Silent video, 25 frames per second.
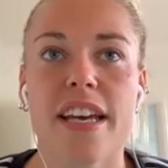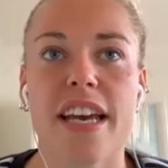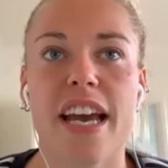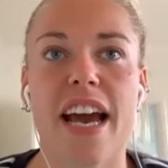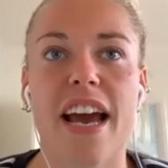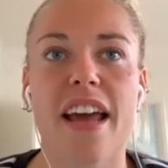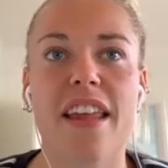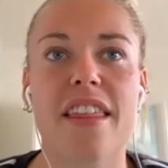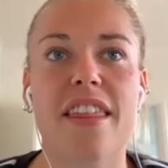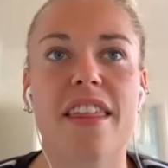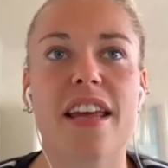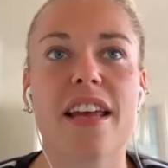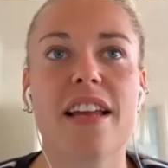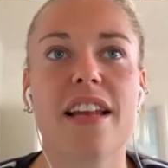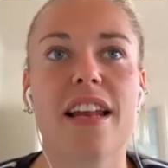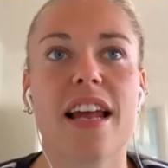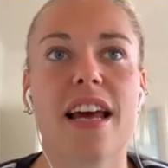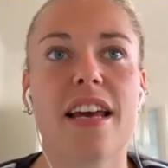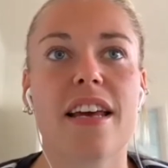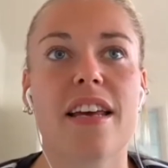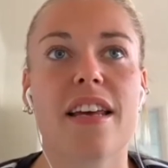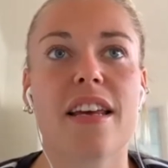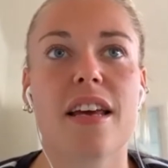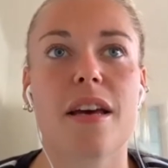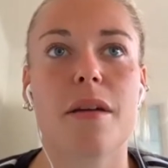I think
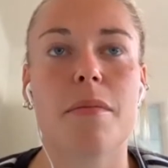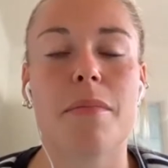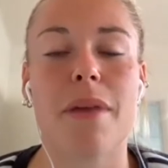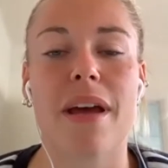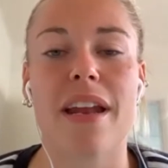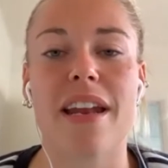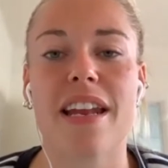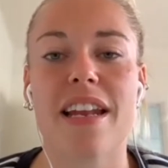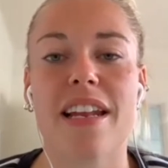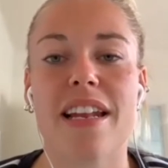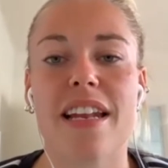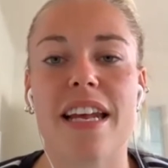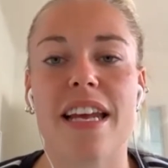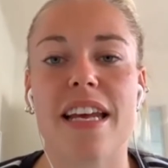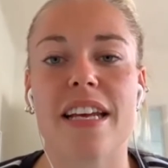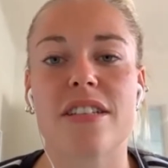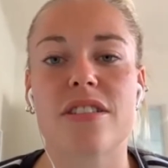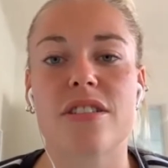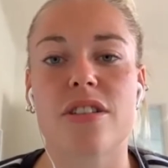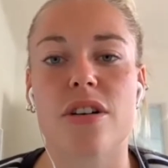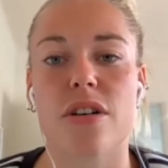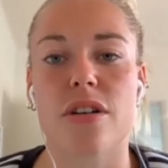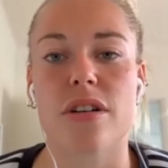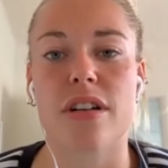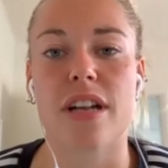like many
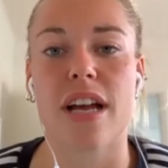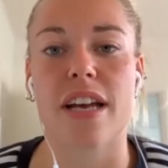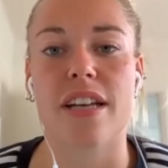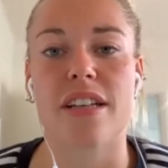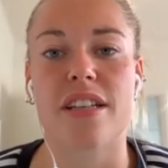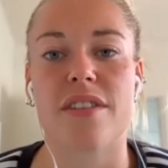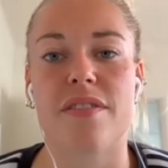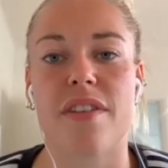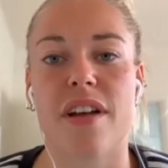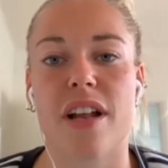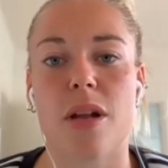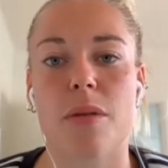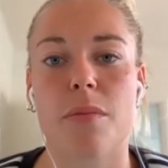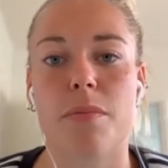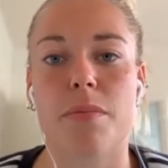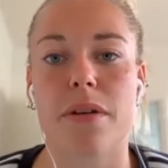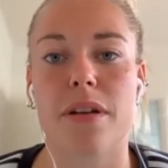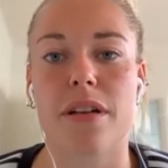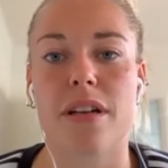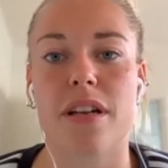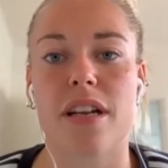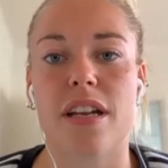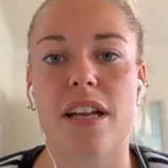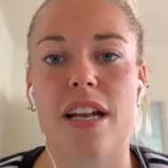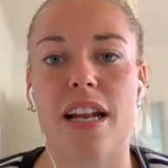leagues are like
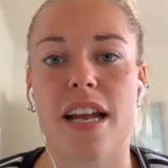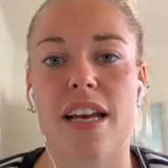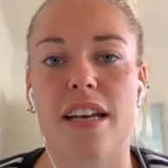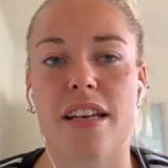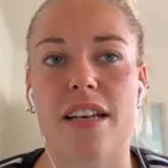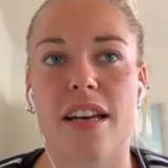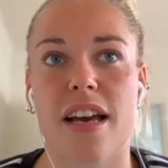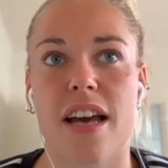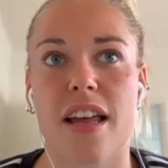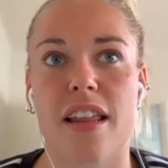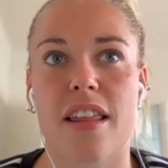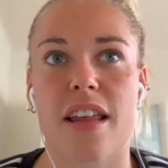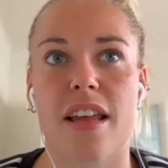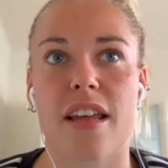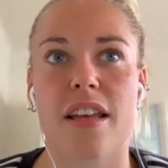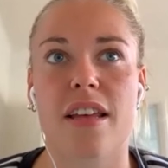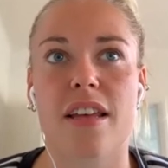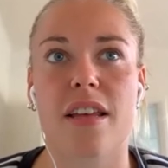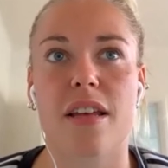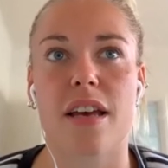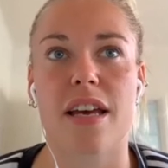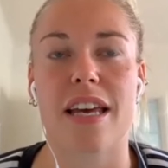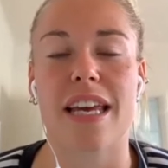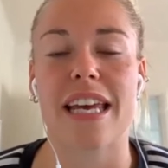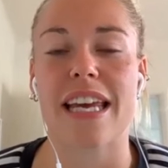developing. Like I
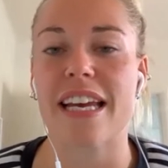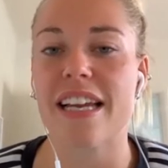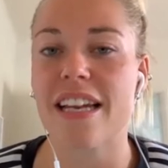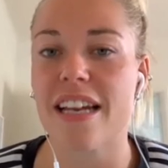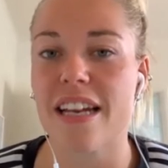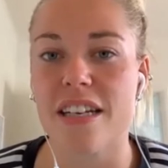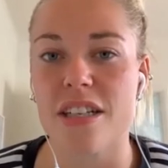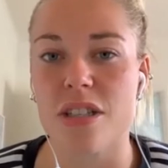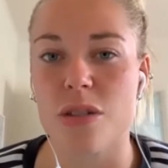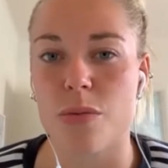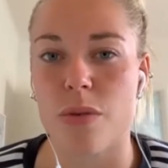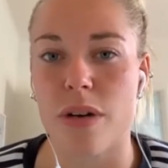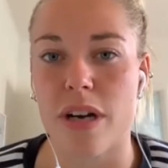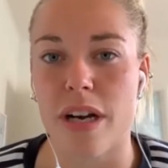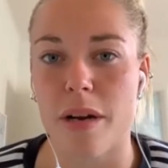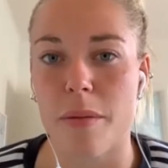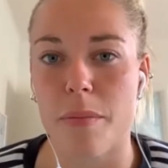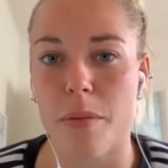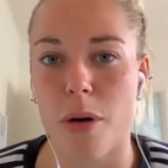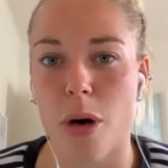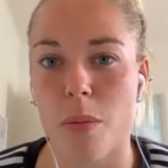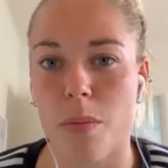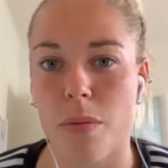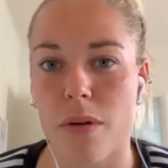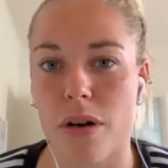think England is really
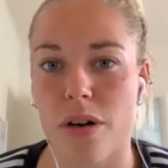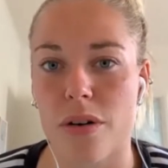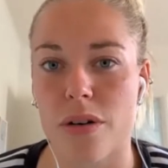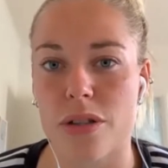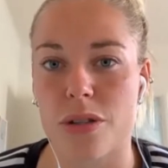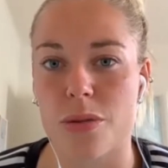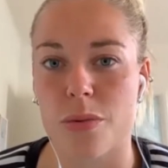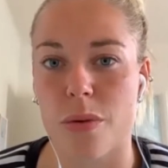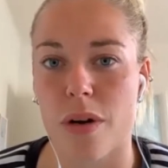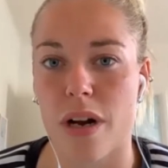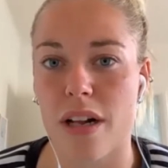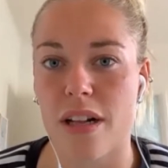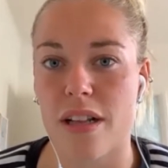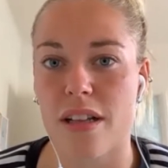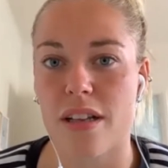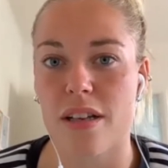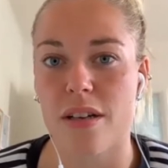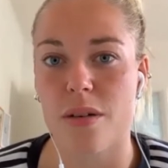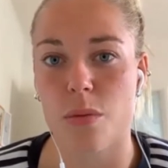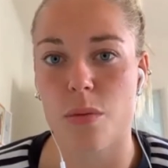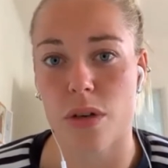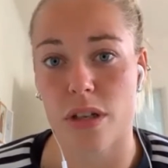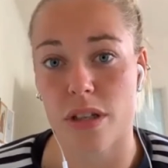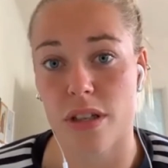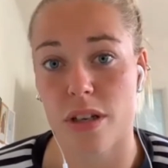popular as well
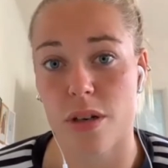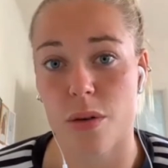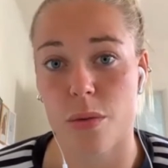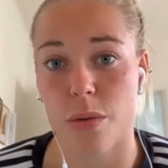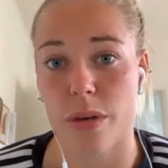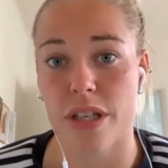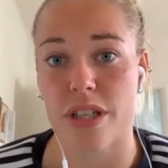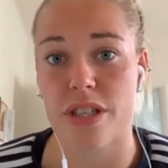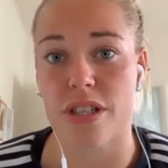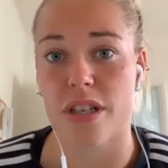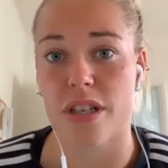with the Norwegian.